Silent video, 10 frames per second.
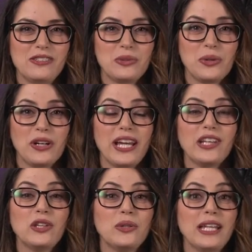store,
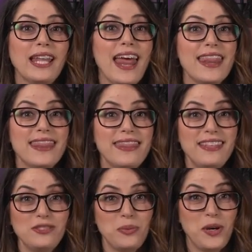including
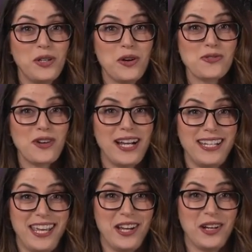this one right
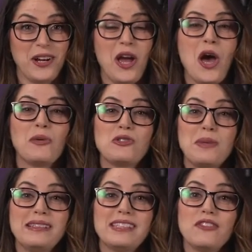here, which
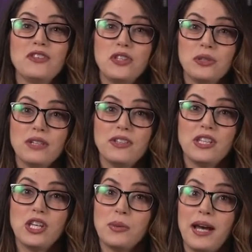means if you live in
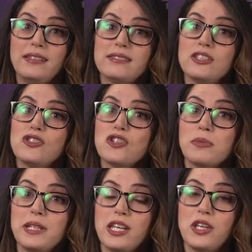the US,
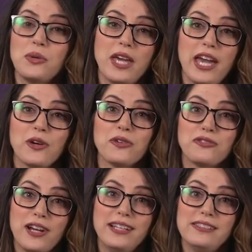Germany, UK, or
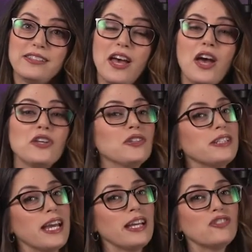France, your
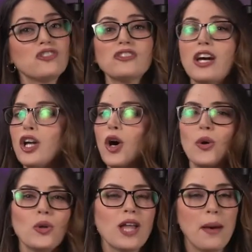day just got a
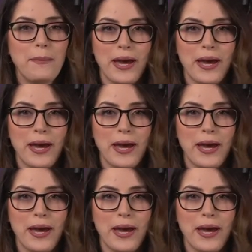whole lot